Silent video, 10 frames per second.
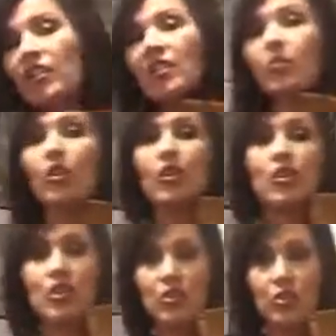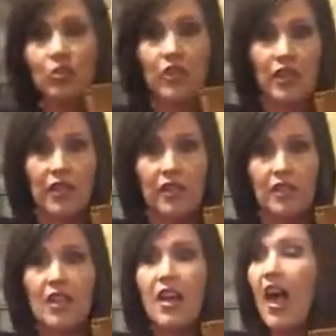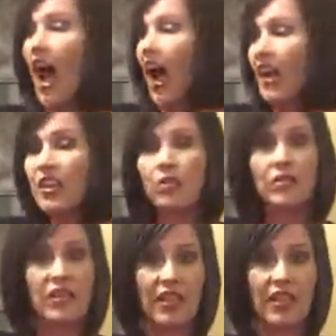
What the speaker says: similar to this. I use